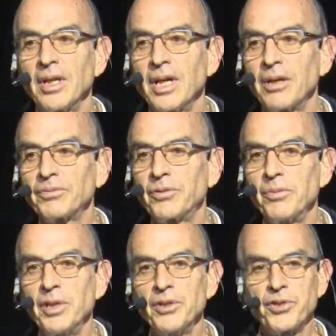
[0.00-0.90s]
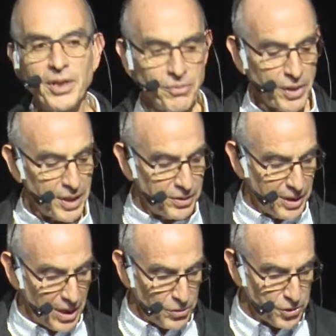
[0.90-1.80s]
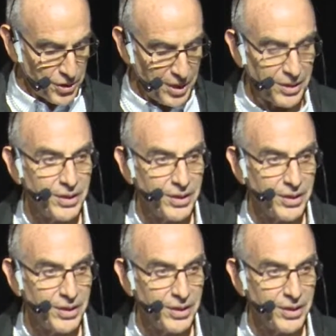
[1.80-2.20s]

have to be said right at the outset.